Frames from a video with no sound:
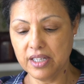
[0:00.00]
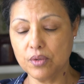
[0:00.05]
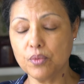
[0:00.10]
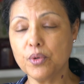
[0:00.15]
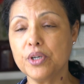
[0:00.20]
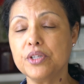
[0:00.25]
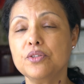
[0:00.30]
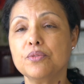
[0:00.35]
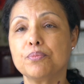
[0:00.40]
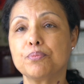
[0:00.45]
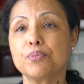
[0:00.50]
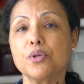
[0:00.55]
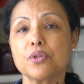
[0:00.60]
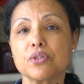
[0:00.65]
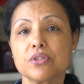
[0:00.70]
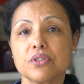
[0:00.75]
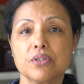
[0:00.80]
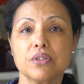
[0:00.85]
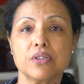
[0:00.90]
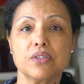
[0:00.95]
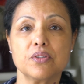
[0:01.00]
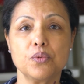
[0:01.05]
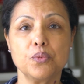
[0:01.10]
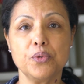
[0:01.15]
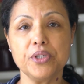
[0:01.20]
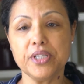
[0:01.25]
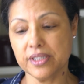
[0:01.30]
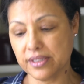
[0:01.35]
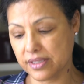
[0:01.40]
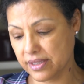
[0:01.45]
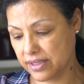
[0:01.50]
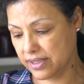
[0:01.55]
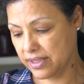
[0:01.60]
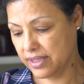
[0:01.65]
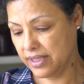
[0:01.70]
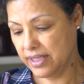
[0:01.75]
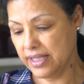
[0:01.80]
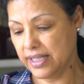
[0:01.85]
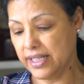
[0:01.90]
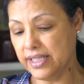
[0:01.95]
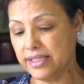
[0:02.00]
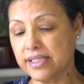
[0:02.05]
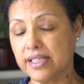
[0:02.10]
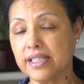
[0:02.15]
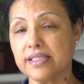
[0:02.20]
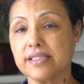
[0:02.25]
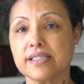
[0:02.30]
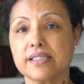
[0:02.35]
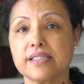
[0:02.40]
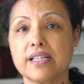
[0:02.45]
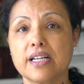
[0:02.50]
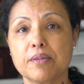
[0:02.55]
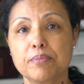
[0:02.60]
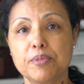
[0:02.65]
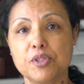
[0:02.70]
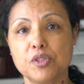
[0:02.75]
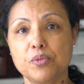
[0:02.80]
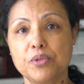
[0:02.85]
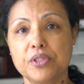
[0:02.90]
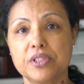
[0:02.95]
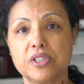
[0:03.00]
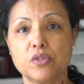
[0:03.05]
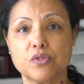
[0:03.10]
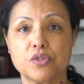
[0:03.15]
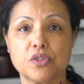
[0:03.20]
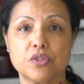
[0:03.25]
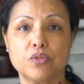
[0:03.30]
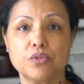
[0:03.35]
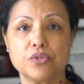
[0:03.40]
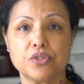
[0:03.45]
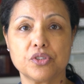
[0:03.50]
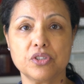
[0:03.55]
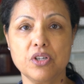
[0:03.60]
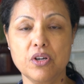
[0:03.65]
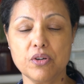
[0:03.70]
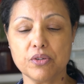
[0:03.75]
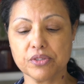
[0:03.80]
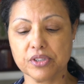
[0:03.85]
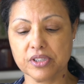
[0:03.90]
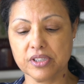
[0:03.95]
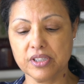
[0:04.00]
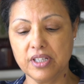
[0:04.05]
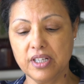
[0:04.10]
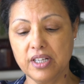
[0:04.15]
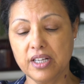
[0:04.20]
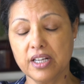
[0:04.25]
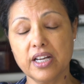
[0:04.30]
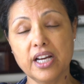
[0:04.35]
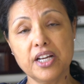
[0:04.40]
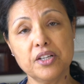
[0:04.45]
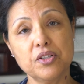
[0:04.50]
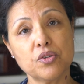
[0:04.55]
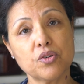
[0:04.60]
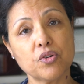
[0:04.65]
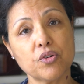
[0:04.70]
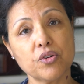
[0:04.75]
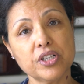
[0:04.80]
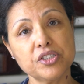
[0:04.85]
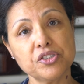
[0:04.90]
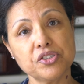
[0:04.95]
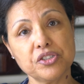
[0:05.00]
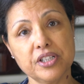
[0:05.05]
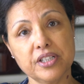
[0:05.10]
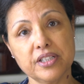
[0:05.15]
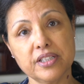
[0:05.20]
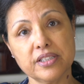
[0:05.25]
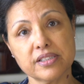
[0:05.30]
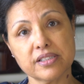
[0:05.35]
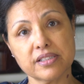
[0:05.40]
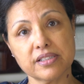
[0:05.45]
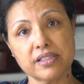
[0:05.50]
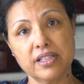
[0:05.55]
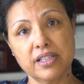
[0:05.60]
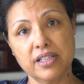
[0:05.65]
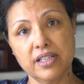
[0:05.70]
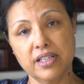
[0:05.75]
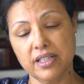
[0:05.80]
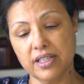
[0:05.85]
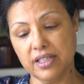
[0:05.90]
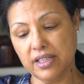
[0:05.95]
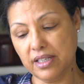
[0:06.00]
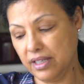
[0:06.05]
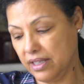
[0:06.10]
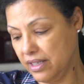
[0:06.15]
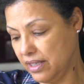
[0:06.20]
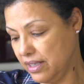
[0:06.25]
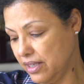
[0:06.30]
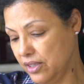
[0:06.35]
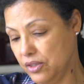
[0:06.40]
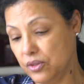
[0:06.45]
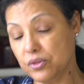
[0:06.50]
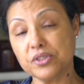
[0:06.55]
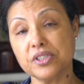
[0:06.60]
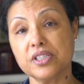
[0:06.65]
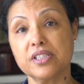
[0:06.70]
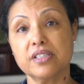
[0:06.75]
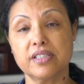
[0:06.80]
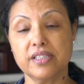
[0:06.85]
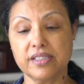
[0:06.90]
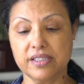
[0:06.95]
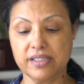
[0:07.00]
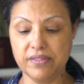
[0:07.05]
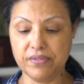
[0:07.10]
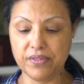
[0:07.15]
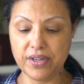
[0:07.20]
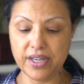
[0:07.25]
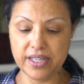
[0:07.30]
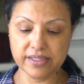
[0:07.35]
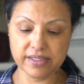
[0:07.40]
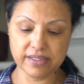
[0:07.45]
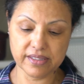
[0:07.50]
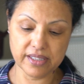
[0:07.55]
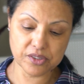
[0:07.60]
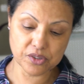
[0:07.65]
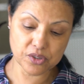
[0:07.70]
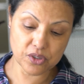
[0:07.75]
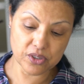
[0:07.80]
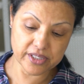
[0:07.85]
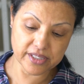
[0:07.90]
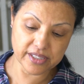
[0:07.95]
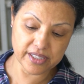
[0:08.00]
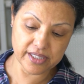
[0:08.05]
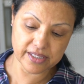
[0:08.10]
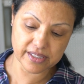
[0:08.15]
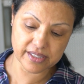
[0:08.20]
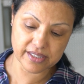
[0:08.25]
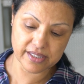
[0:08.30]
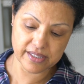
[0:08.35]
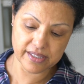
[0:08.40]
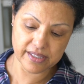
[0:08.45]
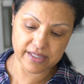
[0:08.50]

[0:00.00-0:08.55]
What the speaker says: when you pour the wheat, it gets stuck between those two stones, and you're crushing it using this device. That's all it is.